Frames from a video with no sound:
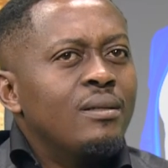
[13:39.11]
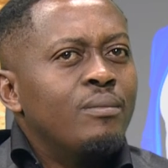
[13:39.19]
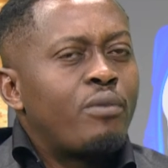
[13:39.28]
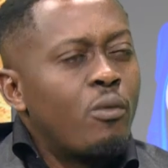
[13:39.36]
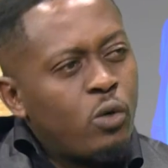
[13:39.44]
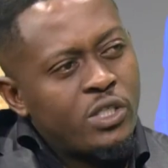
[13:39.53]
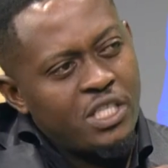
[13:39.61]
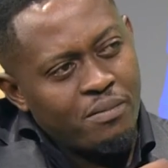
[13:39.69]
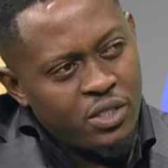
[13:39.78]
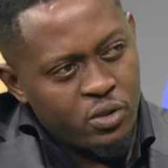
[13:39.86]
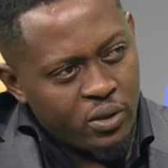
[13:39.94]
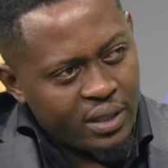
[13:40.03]
promoting
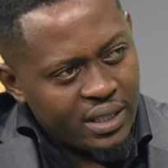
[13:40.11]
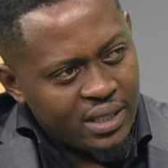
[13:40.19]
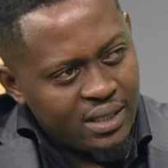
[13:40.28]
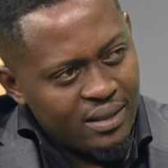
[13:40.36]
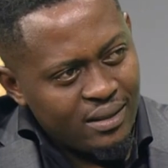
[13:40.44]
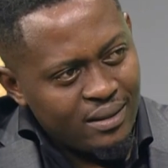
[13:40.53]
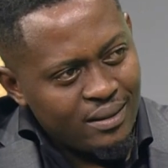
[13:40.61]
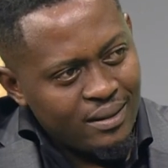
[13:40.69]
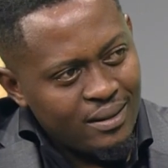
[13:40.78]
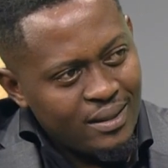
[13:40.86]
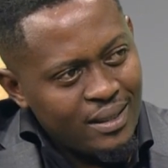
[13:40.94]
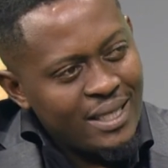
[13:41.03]
mediocrity,
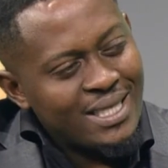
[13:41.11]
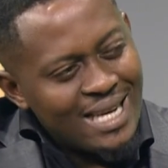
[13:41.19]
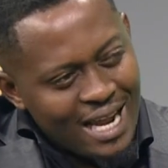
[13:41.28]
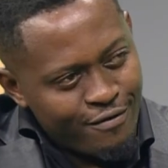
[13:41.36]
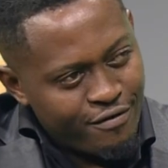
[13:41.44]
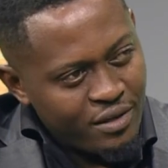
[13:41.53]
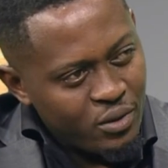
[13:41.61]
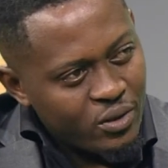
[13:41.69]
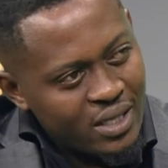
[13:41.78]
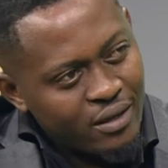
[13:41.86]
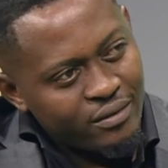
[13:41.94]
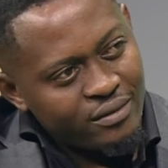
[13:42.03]
it's loving
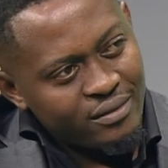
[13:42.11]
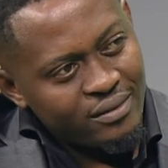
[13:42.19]
yourself.